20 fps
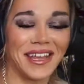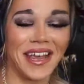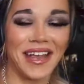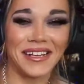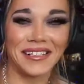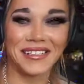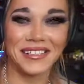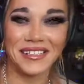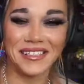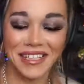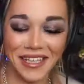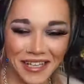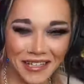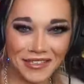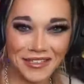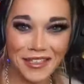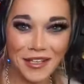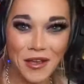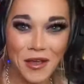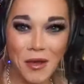a
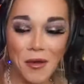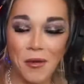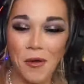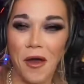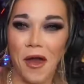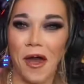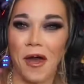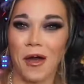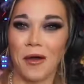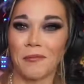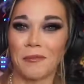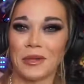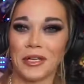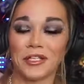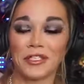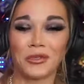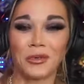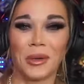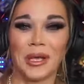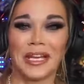skit
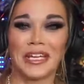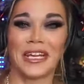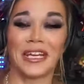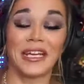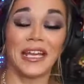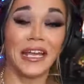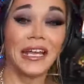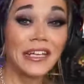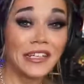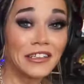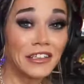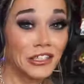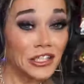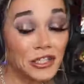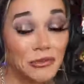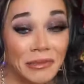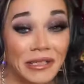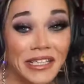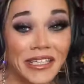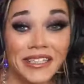between an
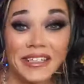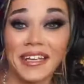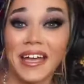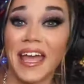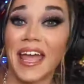Englishman